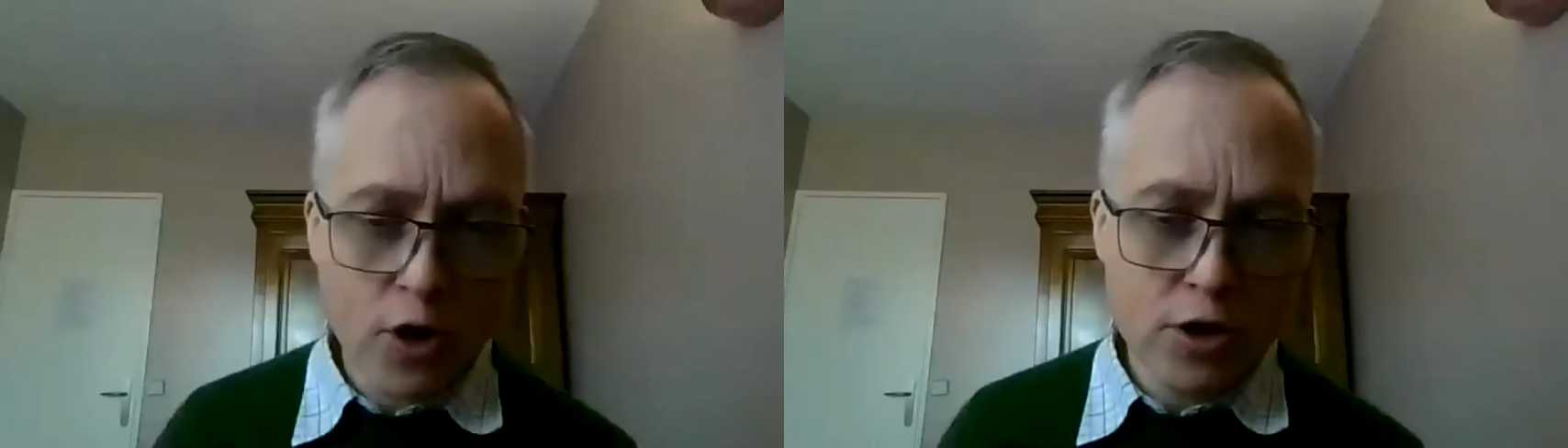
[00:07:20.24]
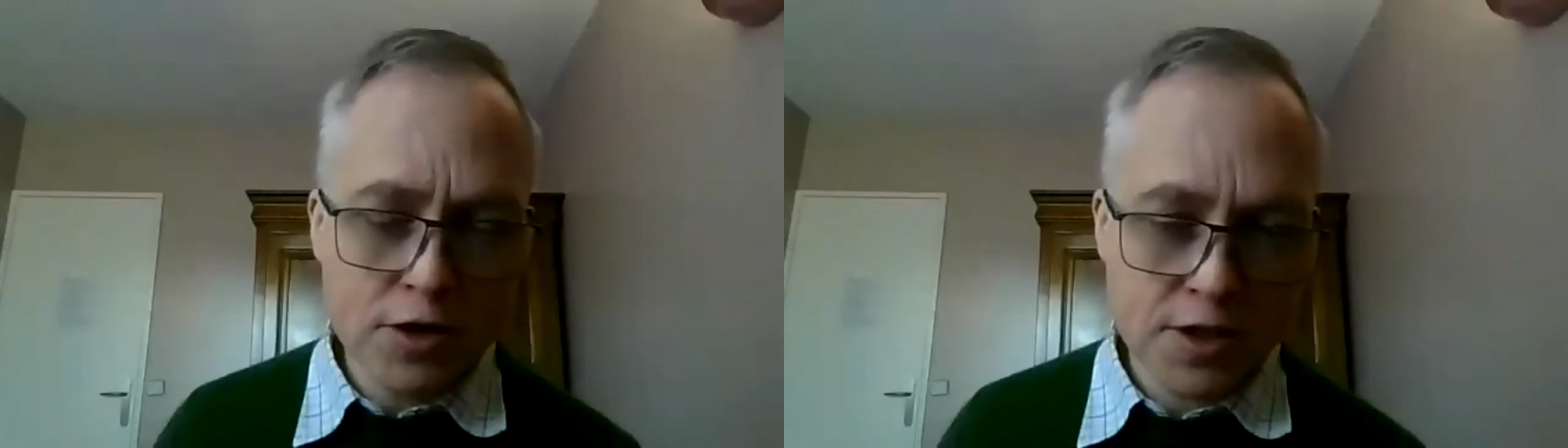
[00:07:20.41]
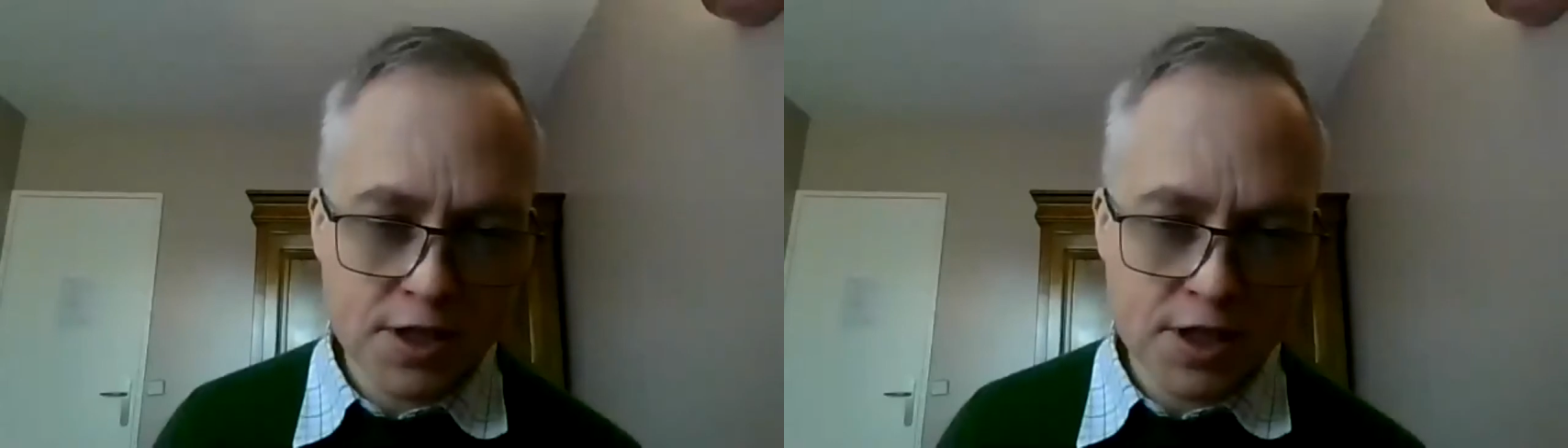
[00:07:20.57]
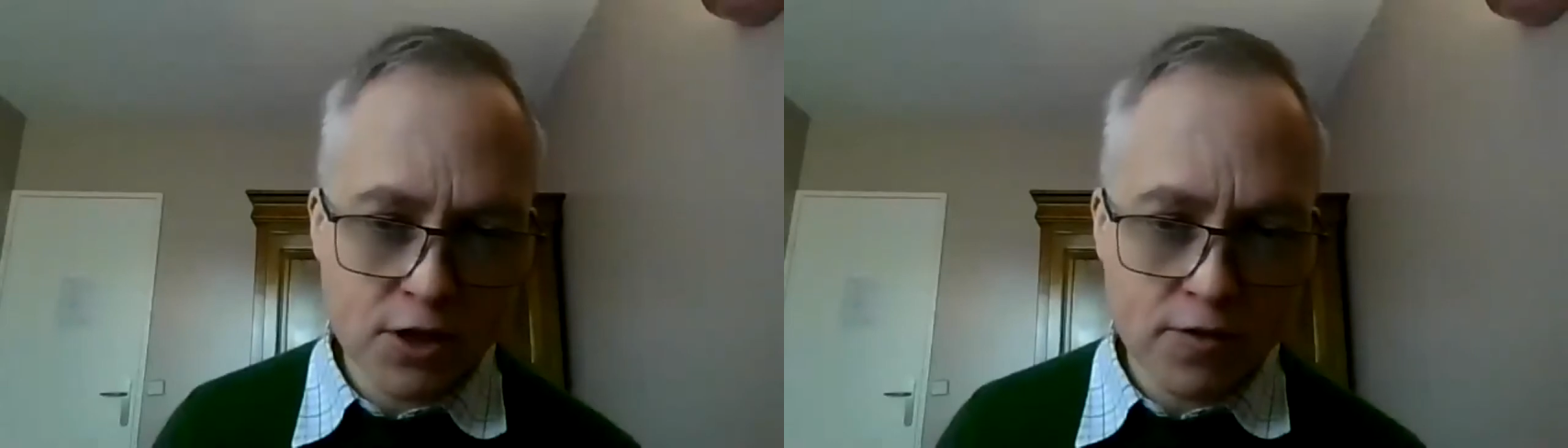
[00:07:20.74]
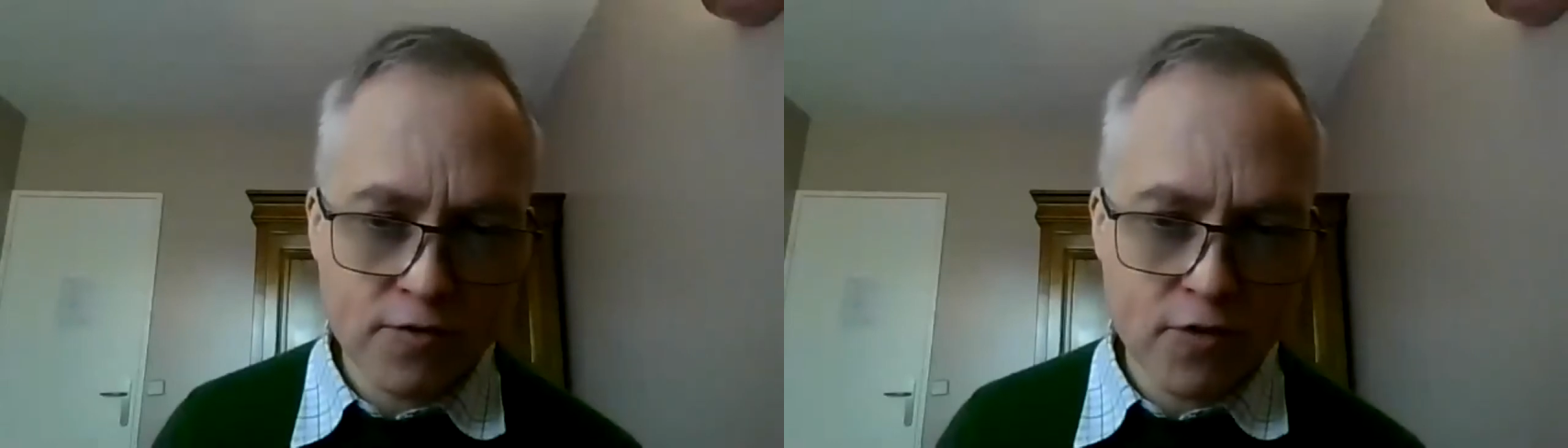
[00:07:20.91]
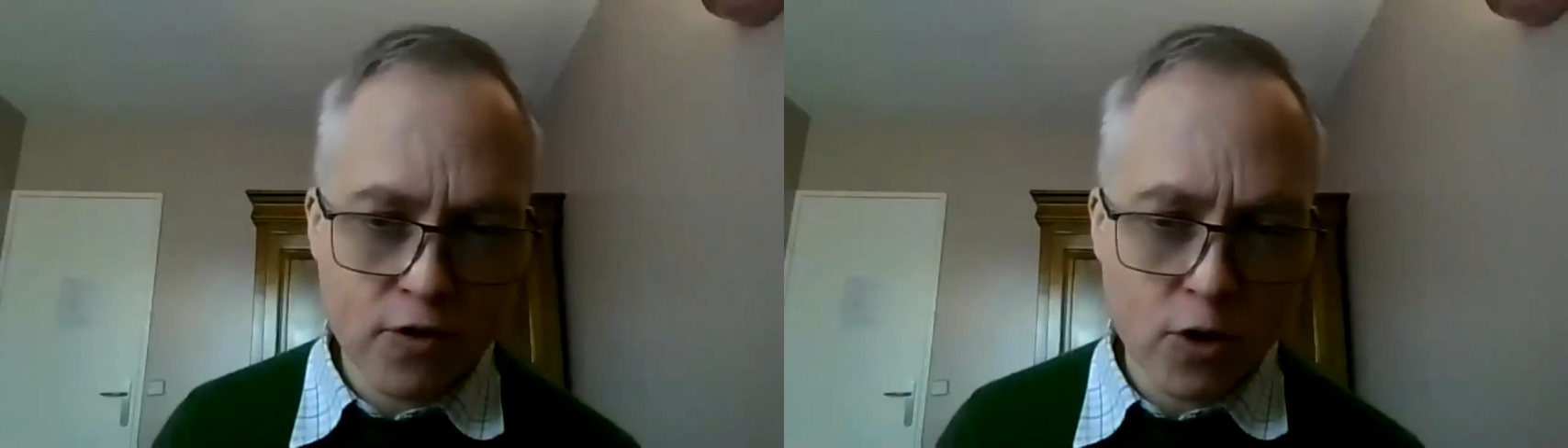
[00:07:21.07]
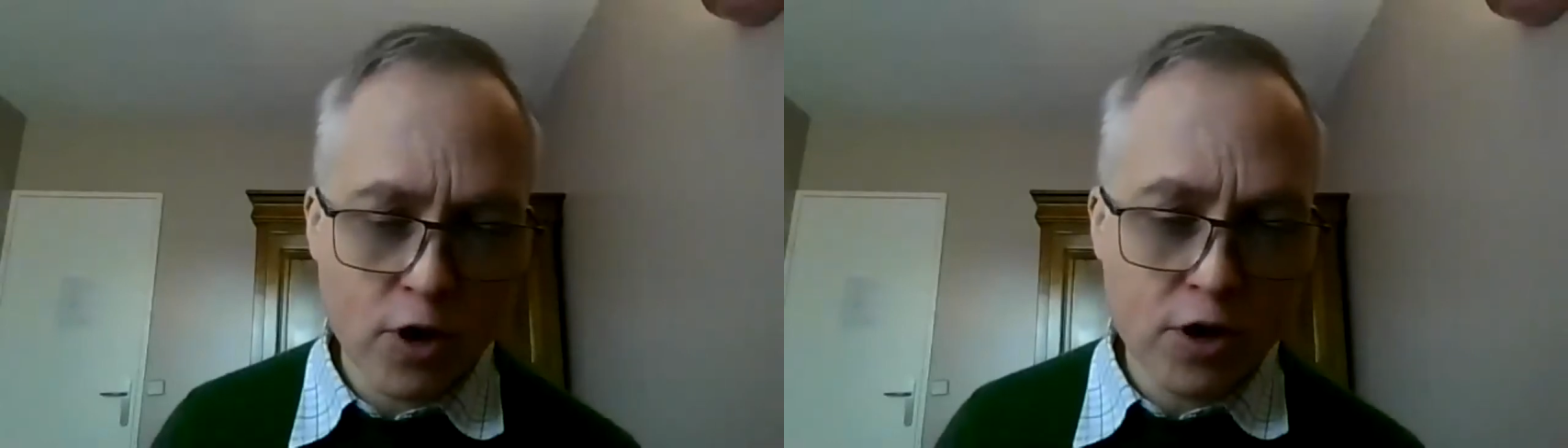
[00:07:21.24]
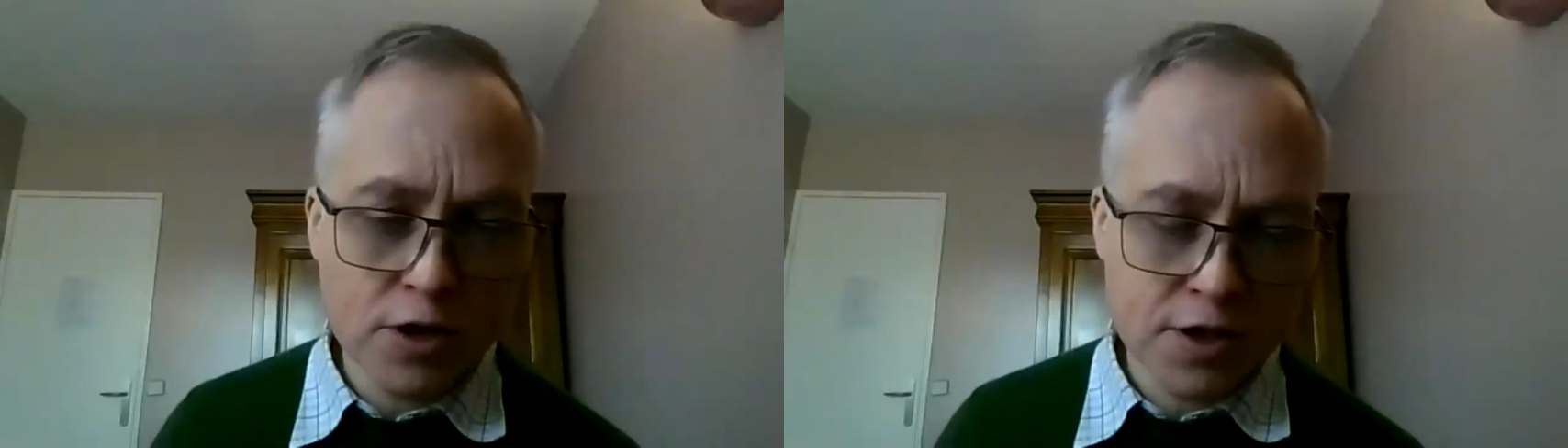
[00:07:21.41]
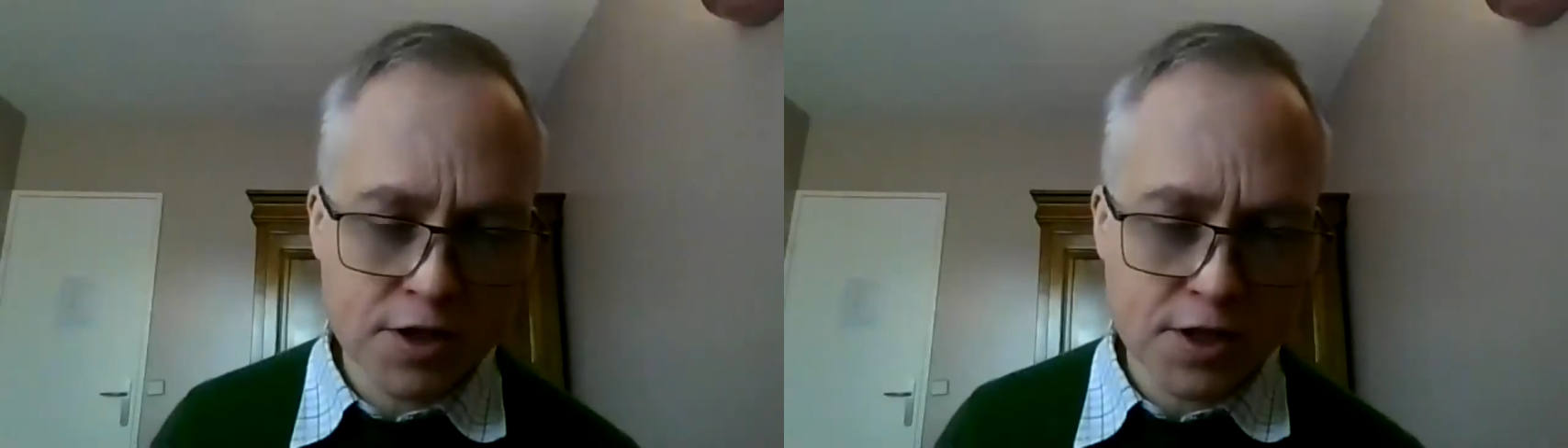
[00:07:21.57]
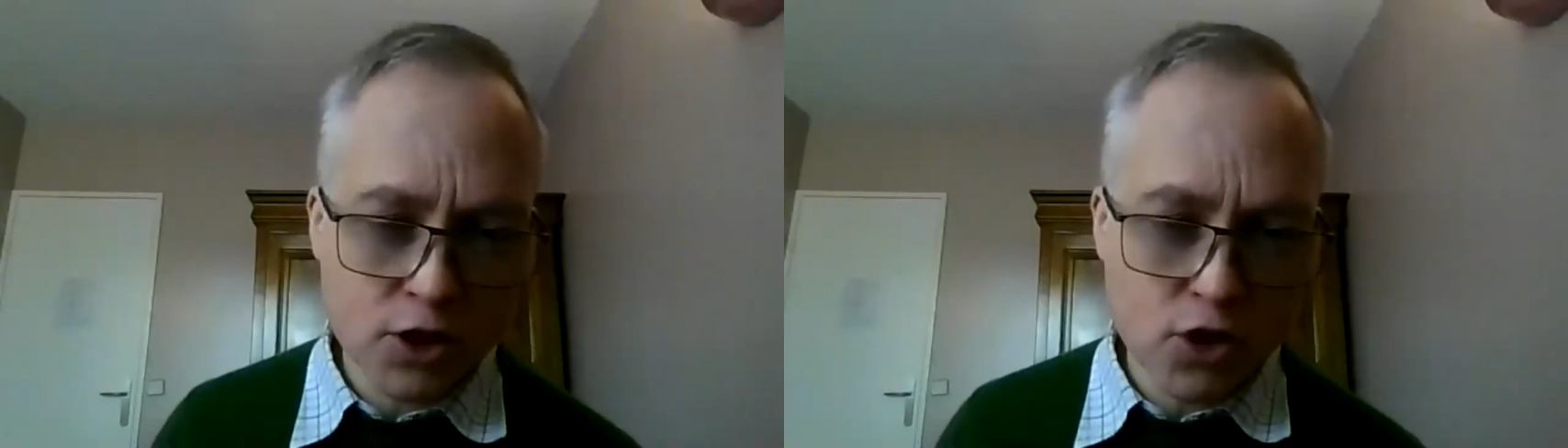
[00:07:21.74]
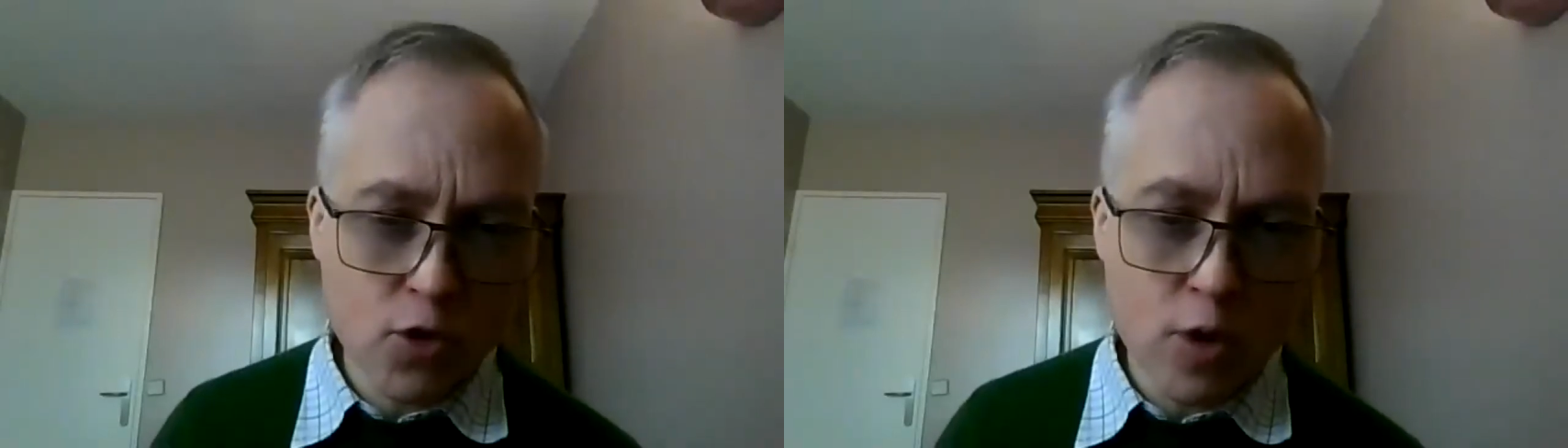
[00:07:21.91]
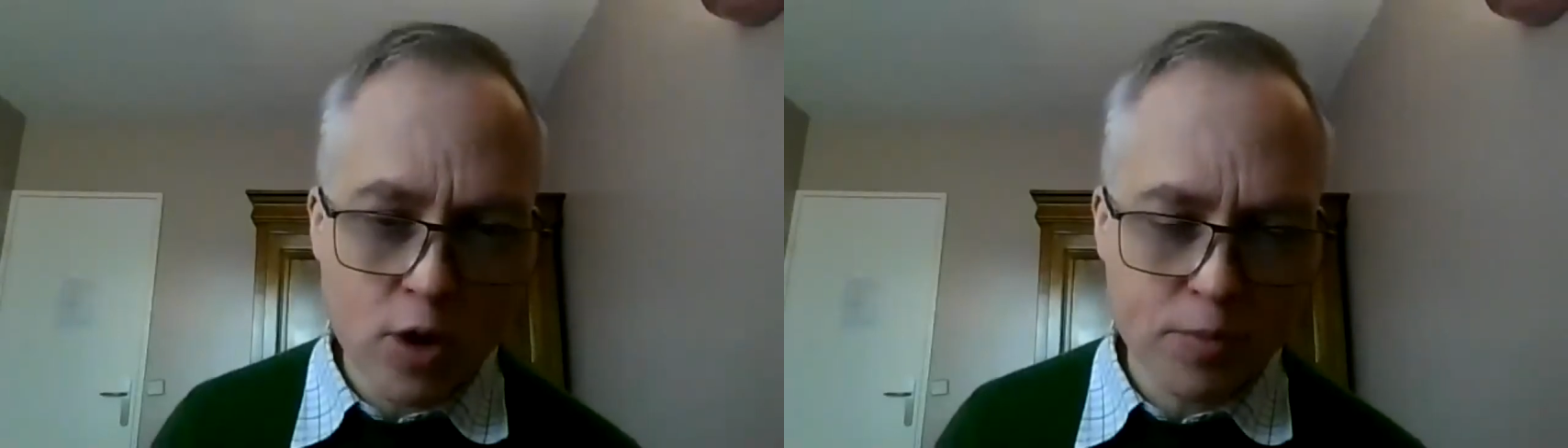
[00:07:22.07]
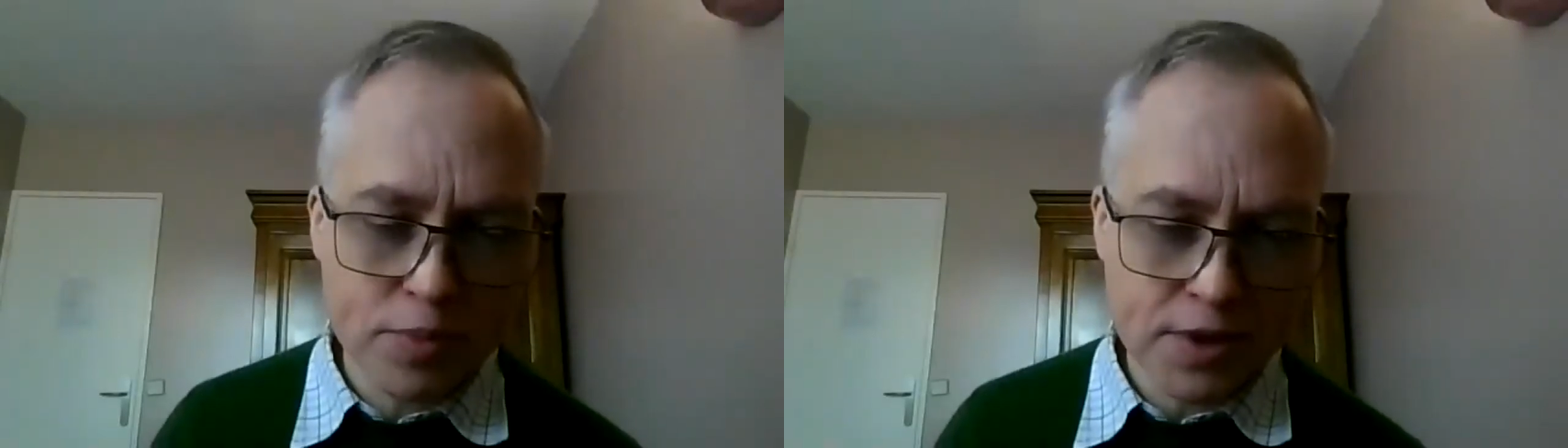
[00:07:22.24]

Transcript: us in Europe,